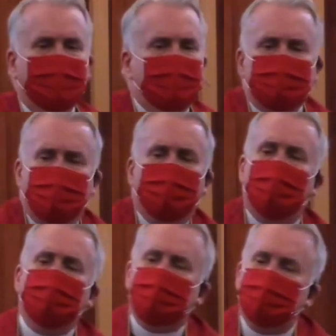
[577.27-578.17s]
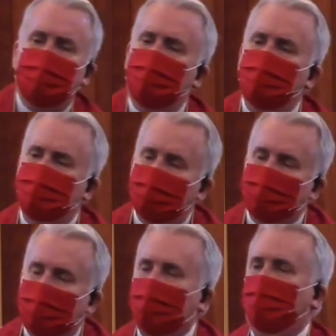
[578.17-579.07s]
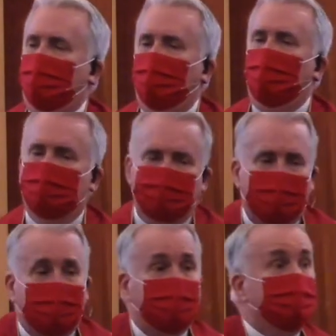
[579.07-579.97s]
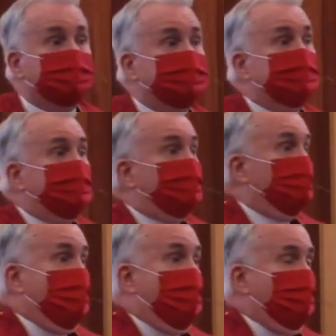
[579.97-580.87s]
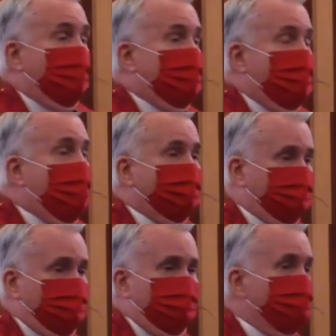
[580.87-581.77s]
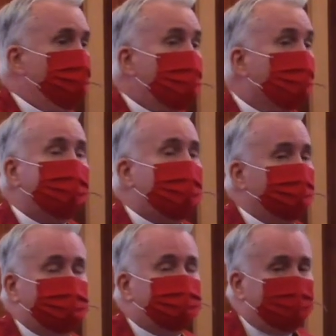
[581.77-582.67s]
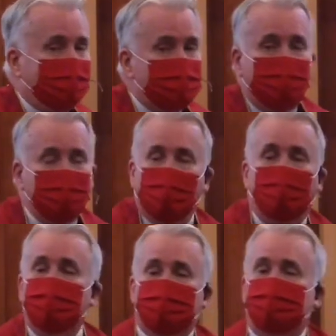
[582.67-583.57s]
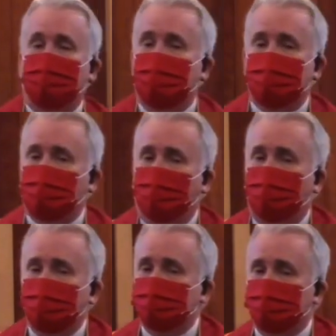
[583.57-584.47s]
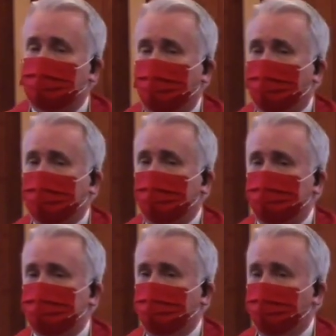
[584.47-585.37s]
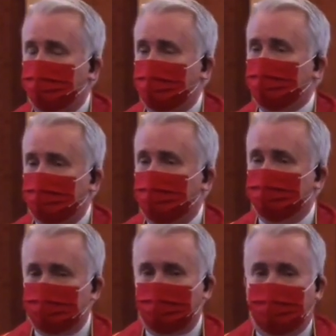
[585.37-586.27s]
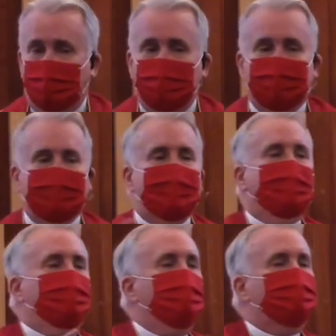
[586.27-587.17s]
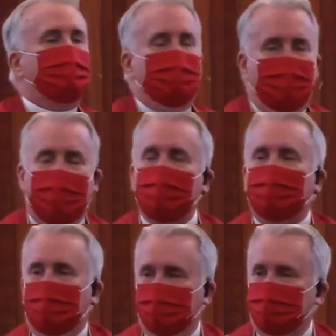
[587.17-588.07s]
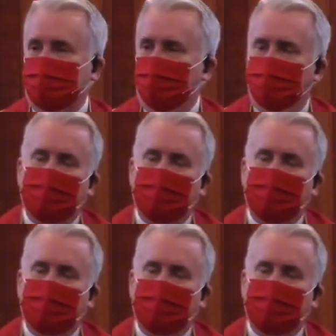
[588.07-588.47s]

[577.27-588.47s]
So, those of you who today are saying, when I ask you, do you renounce Satan and all the spiritual forces of wickedness that rebel against God? And you say, I renounce them.